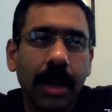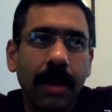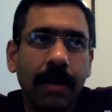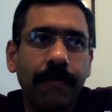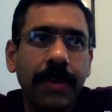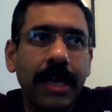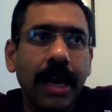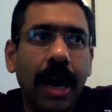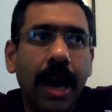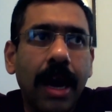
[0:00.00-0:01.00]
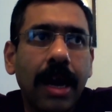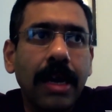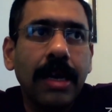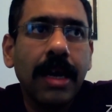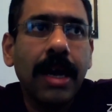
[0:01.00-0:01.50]

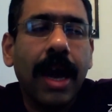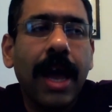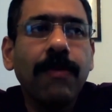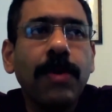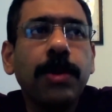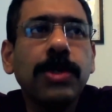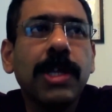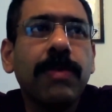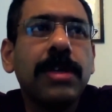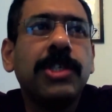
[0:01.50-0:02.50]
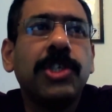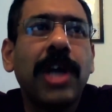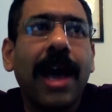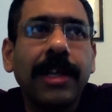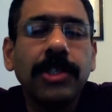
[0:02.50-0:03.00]
I won't use the word
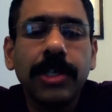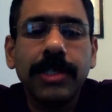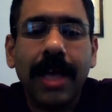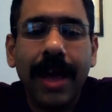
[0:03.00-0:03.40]
challenges.